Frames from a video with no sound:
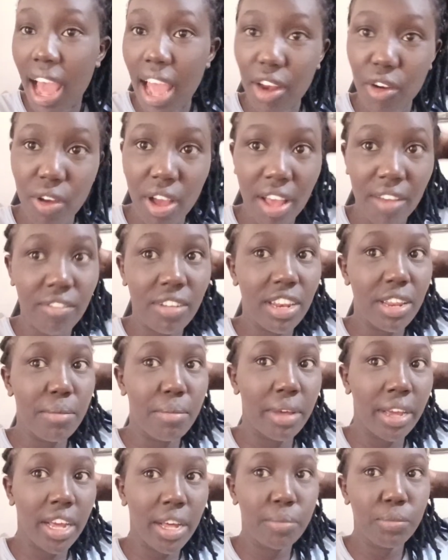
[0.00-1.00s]
I don't have
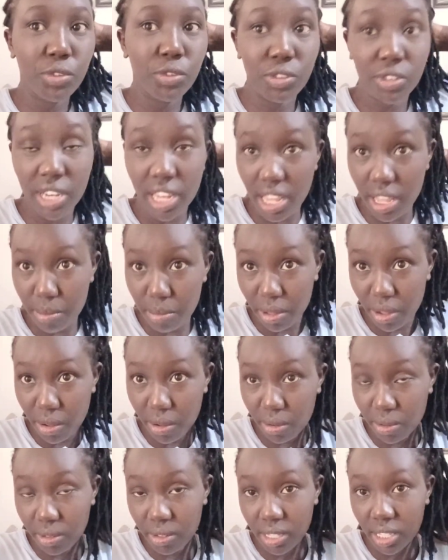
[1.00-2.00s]
any makeup today
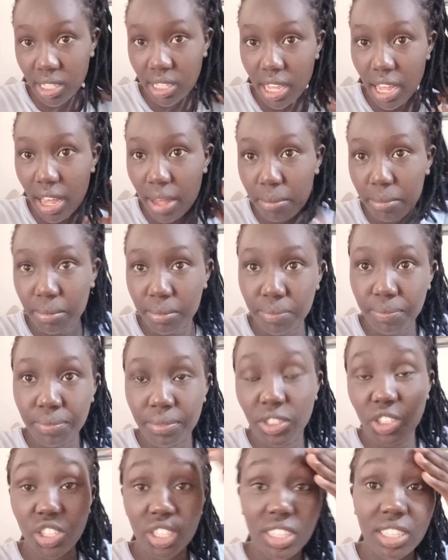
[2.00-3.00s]
because
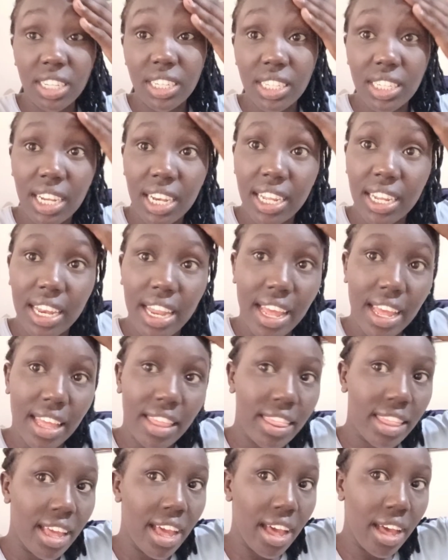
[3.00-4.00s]
it's just a chilly day
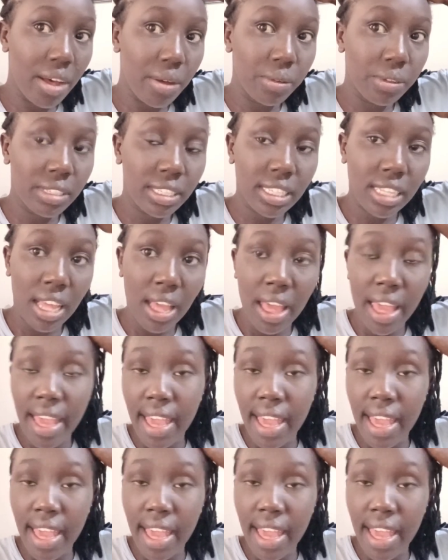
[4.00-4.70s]
in the house.